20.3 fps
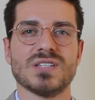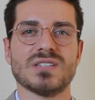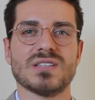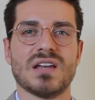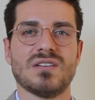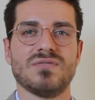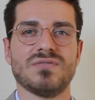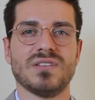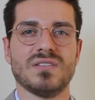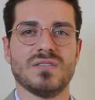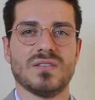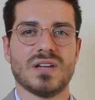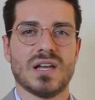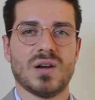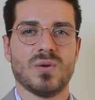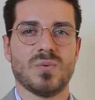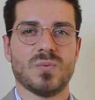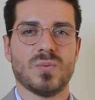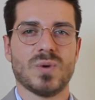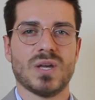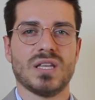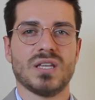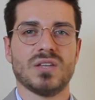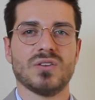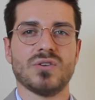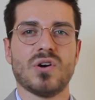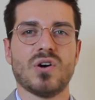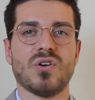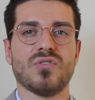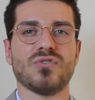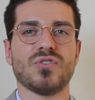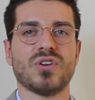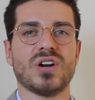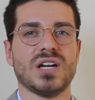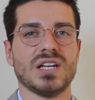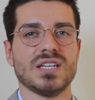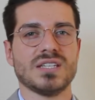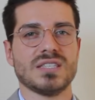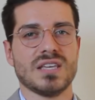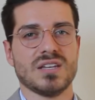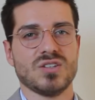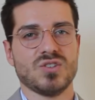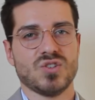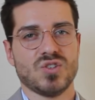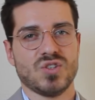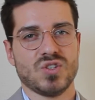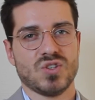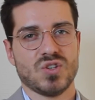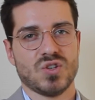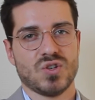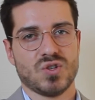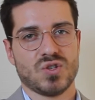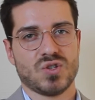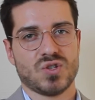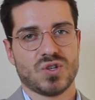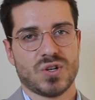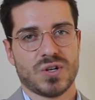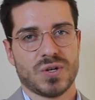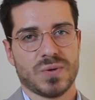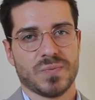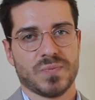the self-development of early stage researcher.